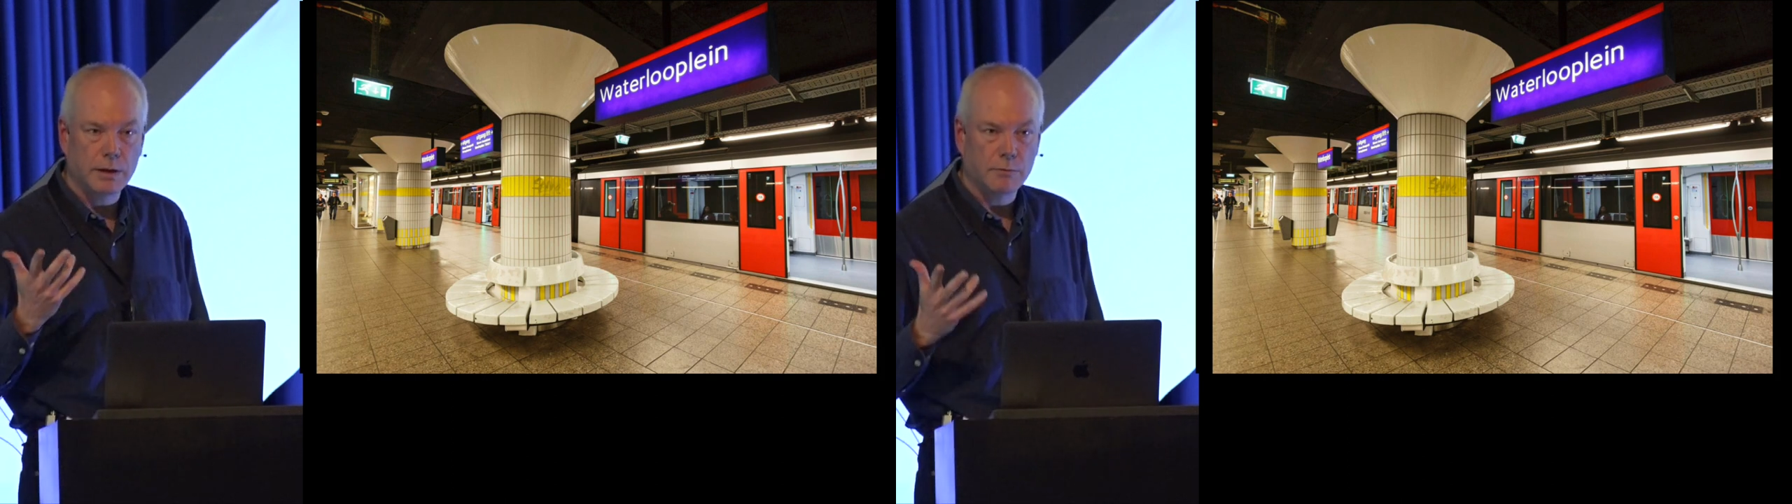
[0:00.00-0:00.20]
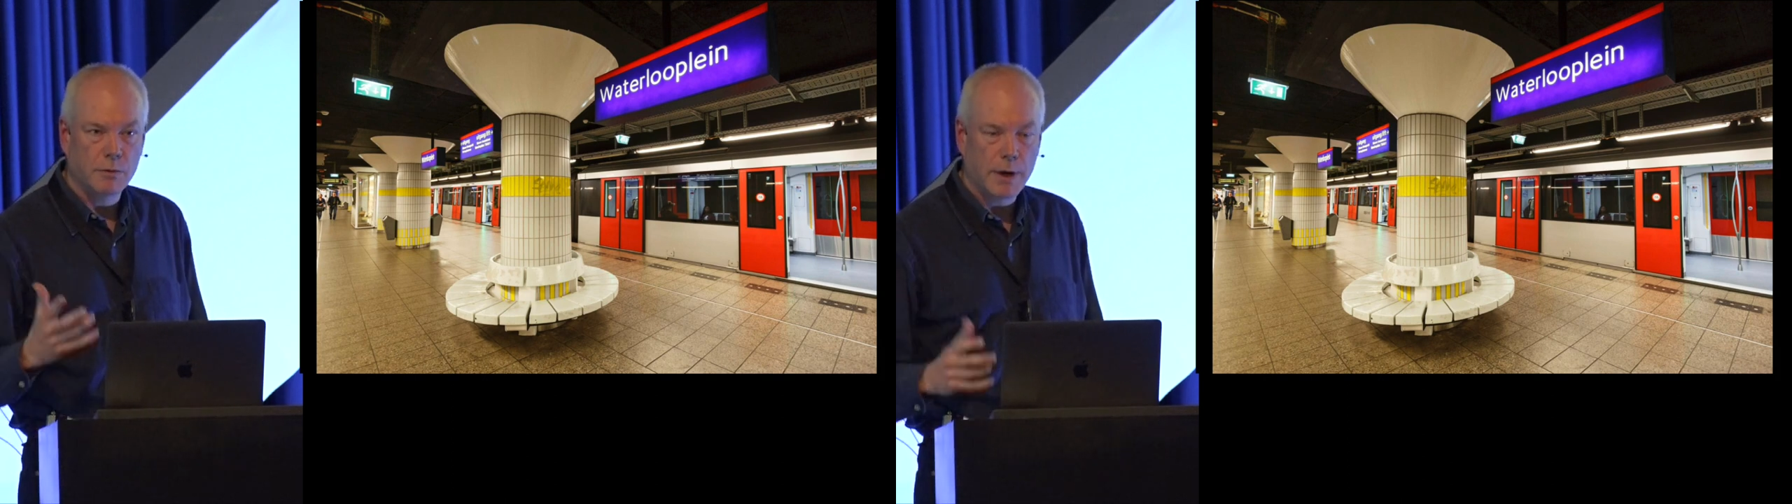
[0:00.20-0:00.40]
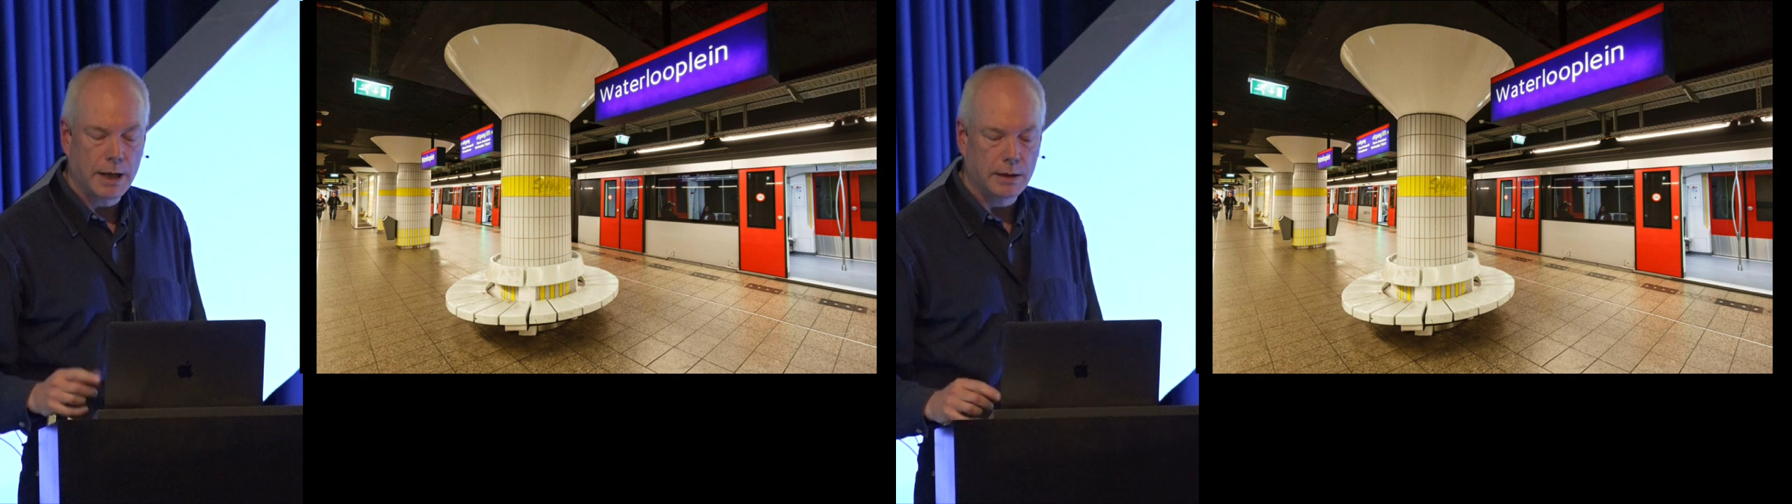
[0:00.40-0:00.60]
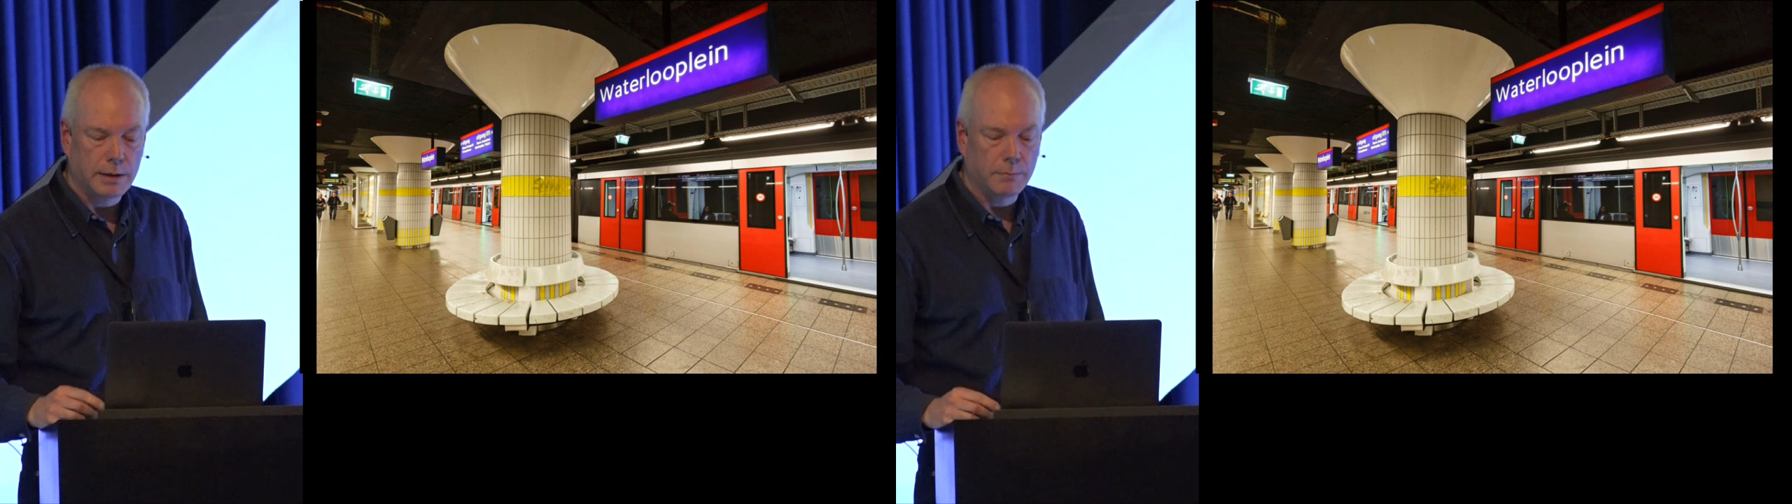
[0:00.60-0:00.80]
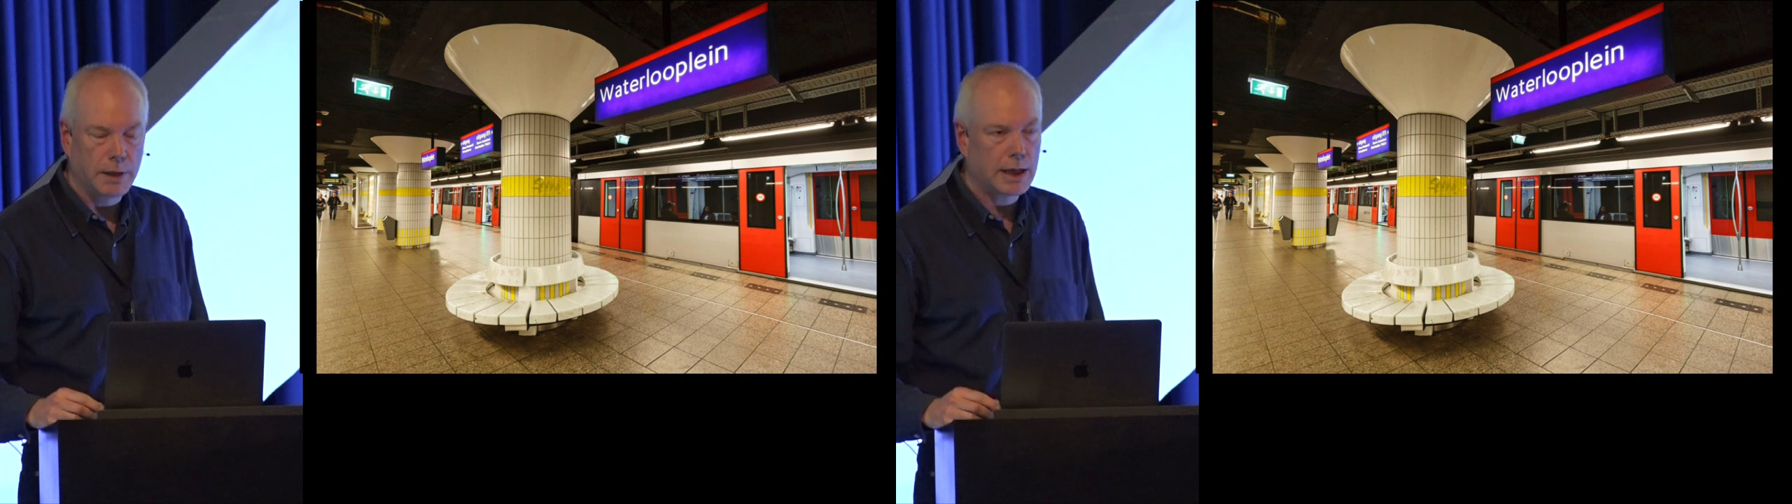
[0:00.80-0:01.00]
it remained
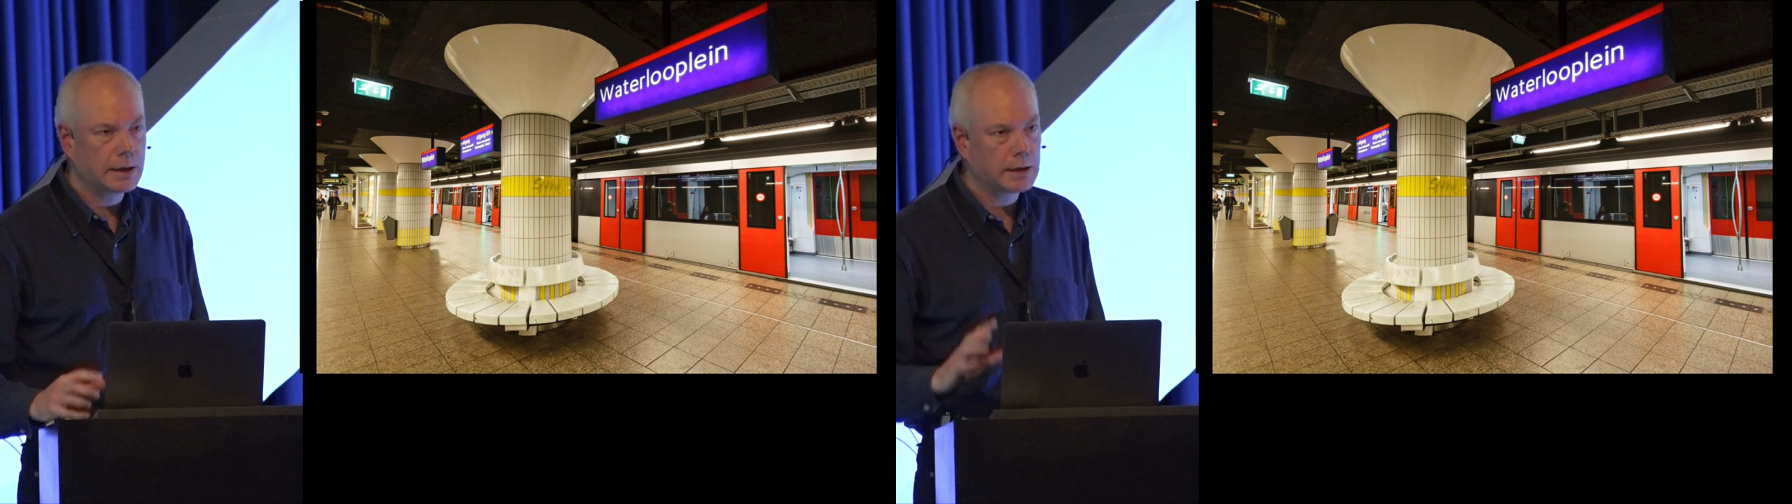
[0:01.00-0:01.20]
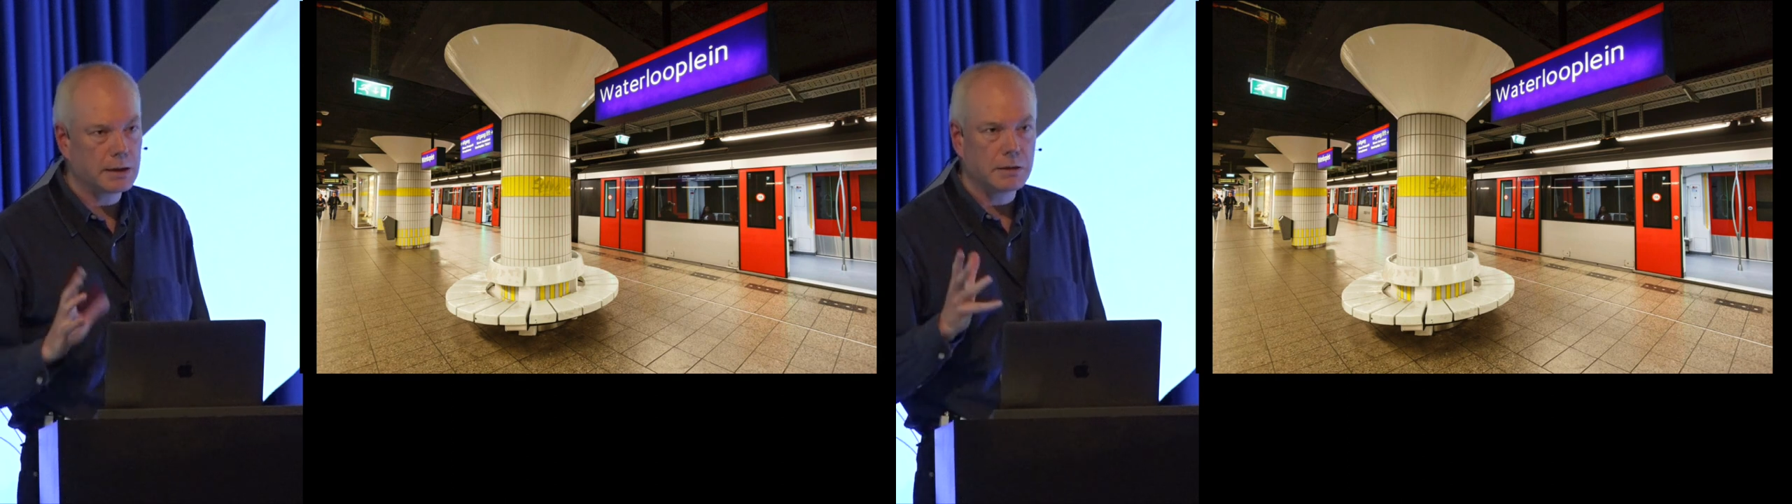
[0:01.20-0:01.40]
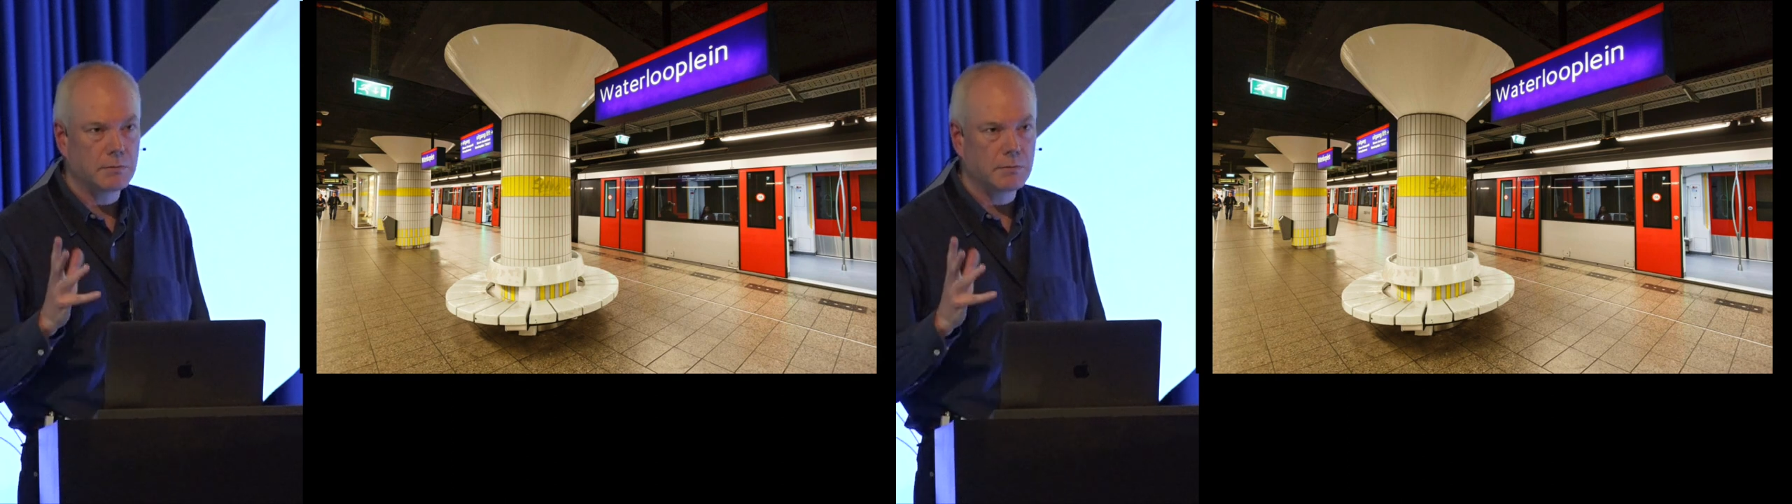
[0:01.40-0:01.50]
in place in,